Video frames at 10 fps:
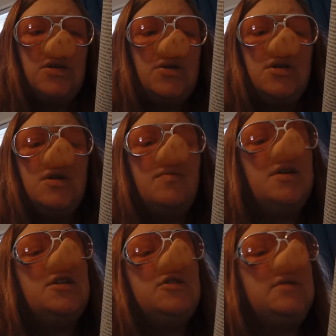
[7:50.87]
or
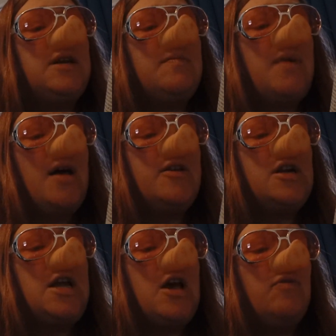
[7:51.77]
wandering by the
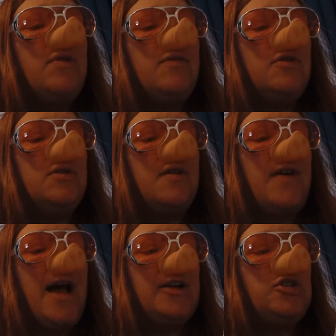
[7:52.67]
clear river of
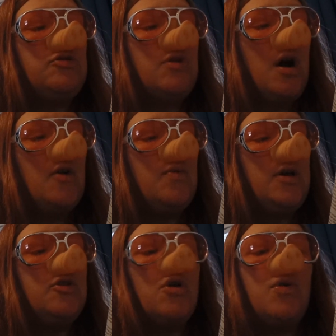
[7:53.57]
Acheron,
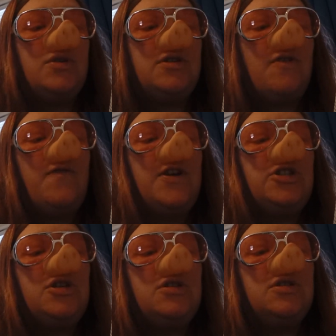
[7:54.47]
where the ghosts of
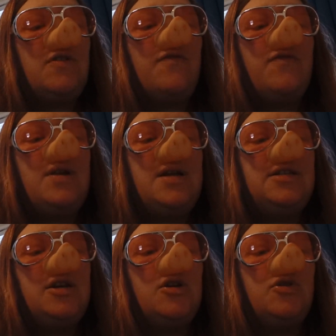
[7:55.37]
fishes
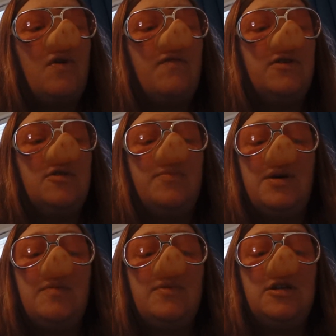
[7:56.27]
flitted over the
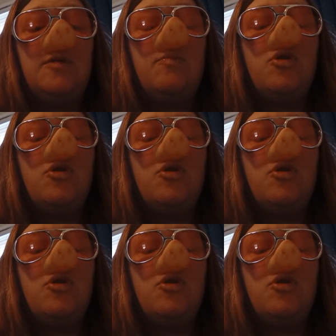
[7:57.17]
pebbly